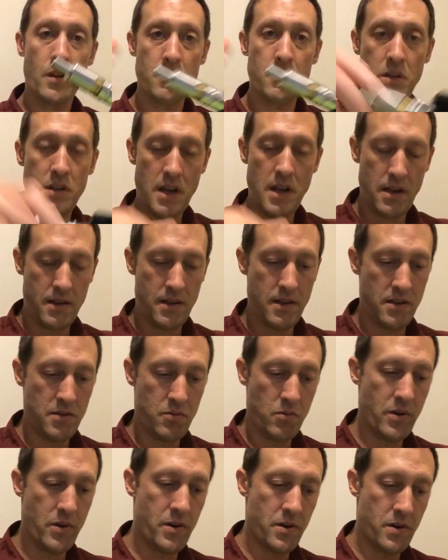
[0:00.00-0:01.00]
I take
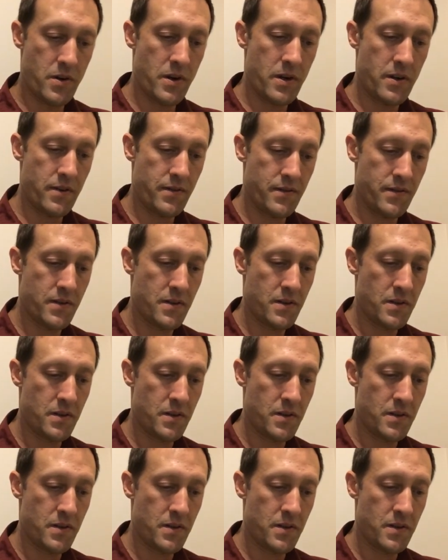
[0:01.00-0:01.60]
this one off.